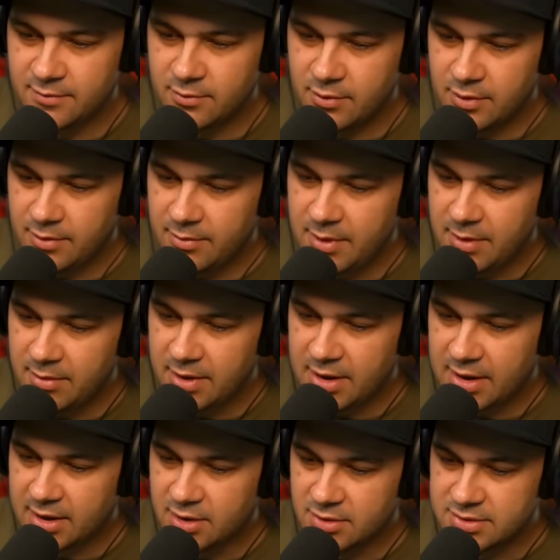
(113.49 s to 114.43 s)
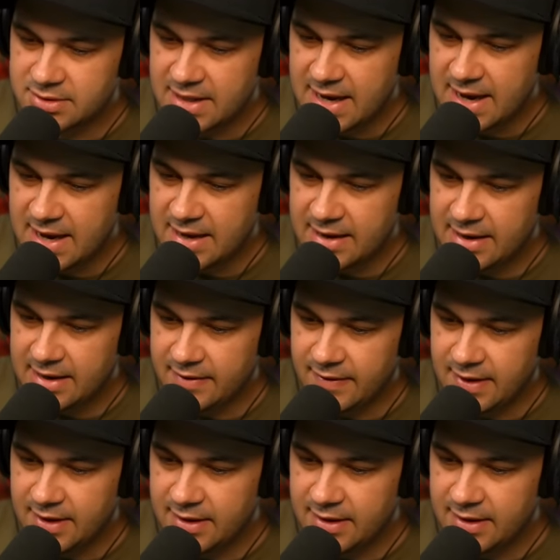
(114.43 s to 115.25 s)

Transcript: Wait, maybe I close that and